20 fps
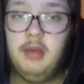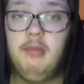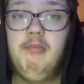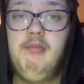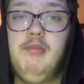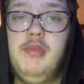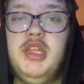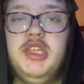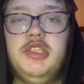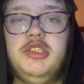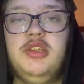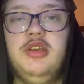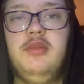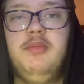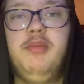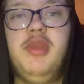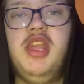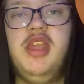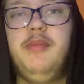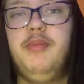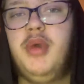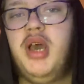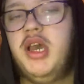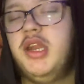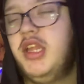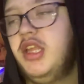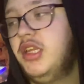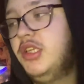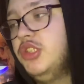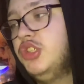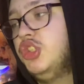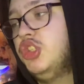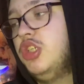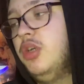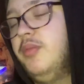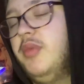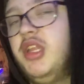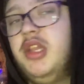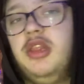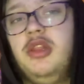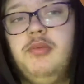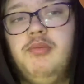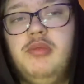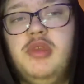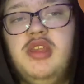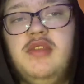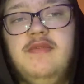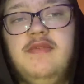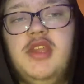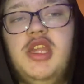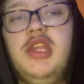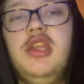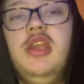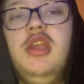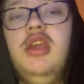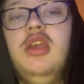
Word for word: Mr. Peabody and Sherman the movie.